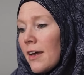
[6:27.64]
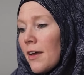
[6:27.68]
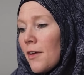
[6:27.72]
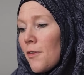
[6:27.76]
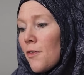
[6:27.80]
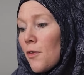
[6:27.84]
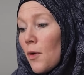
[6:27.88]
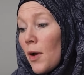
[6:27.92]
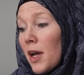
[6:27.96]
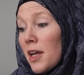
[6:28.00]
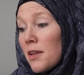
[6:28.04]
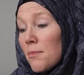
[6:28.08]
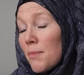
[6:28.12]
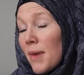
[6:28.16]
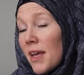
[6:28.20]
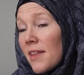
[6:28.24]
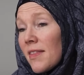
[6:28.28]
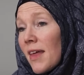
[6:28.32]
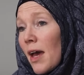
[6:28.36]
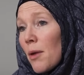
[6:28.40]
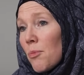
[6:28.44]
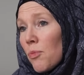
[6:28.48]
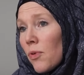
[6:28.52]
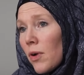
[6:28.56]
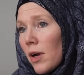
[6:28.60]
so I had
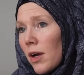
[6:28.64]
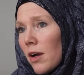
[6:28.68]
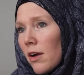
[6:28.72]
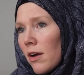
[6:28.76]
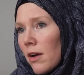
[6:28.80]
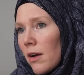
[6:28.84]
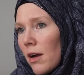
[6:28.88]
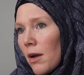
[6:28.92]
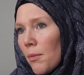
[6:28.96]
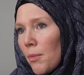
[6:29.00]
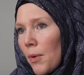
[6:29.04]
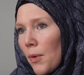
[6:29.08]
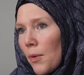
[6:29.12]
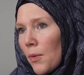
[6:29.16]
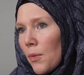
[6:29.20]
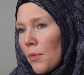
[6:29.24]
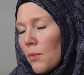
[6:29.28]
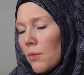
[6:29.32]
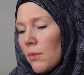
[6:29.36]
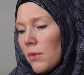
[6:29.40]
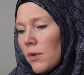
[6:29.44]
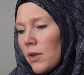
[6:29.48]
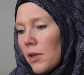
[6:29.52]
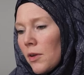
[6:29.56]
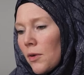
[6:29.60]
made that prayer
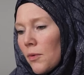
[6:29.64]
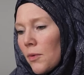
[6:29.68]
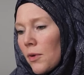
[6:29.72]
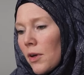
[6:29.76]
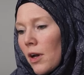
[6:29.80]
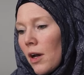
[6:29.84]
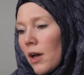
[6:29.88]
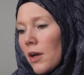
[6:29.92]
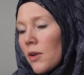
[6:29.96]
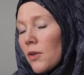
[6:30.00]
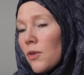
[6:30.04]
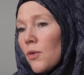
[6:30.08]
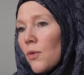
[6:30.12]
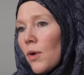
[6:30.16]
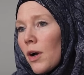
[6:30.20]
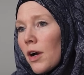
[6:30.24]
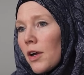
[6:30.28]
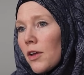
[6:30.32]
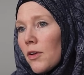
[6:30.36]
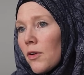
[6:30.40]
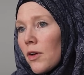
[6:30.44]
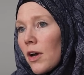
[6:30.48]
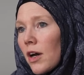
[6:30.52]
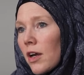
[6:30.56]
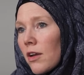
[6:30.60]
about, you know, God, who
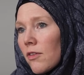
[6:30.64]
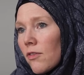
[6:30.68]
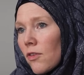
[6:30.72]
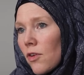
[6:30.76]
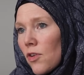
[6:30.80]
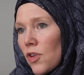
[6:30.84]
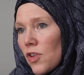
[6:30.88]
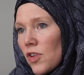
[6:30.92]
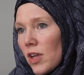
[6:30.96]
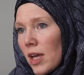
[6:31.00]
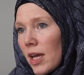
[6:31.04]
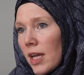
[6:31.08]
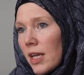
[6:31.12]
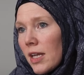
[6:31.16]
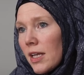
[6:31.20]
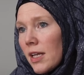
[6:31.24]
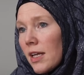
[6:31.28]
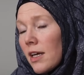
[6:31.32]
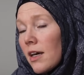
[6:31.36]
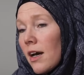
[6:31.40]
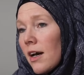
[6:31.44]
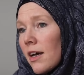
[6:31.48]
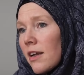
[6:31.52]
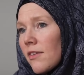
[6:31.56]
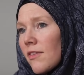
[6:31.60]
are you? God of
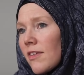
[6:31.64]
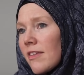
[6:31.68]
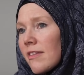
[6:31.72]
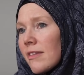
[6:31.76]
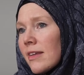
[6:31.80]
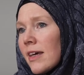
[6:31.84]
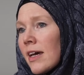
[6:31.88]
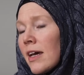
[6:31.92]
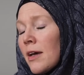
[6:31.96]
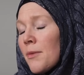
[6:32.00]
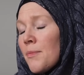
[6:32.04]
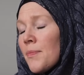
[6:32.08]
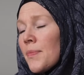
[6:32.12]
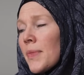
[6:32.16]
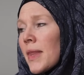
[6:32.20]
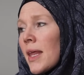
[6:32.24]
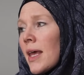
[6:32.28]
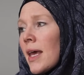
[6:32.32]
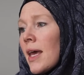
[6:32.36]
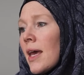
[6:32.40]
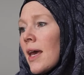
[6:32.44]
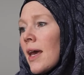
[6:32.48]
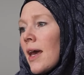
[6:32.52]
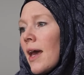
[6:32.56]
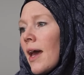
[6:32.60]
Christianity, God of Islam.
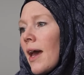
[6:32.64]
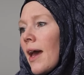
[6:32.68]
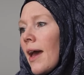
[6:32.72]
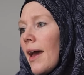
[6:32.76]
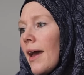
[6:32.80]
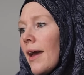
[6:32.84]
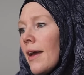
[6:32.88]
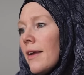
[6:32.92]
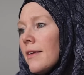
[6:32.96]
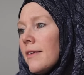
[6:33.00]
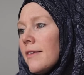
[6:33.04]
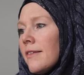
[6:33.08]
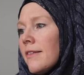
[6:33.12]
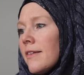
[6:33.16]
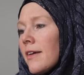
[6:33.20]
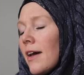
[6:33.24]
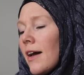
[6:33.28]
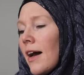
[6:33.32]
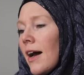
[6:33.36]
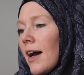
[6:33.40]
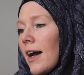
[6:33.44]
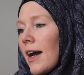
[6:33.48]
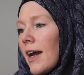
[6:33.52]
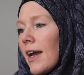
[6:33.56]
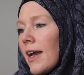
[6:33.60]
And
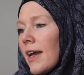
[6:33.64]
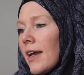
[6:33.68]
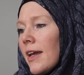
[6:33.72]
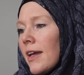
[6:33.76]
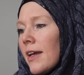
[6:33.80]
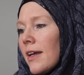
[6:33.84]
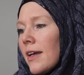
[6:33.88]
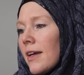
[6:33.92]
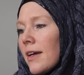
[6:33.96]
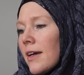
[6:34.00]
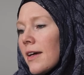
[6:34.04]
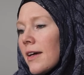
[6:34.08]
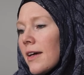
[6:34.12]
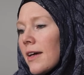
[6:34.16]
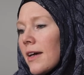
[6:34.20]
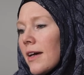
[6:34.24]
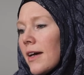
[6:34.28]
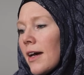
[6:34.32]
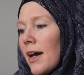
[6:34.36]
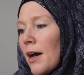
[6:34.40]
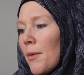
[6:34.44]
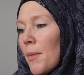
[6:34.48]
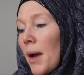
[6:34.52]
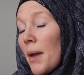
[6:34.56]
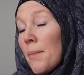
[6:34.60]
I
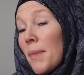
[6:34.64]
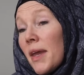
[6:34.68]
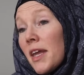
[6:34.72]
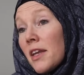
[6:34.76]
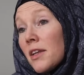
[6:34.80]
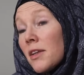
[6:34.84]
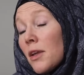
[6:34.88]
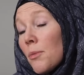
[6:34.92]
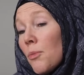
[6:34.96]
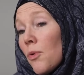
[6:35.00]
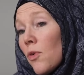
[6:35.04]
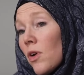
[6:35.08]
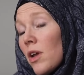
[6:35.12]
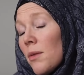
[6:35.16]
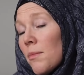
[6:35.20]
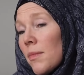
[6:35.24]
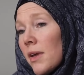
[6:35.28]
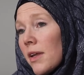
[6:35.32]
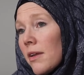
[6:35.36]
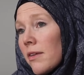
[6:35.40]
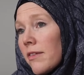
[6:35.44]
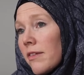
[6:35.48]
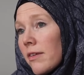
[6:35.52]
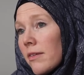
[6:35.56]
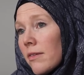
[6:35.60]
made an
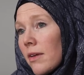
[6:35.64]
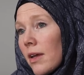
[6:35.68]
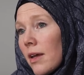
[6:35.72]
appointment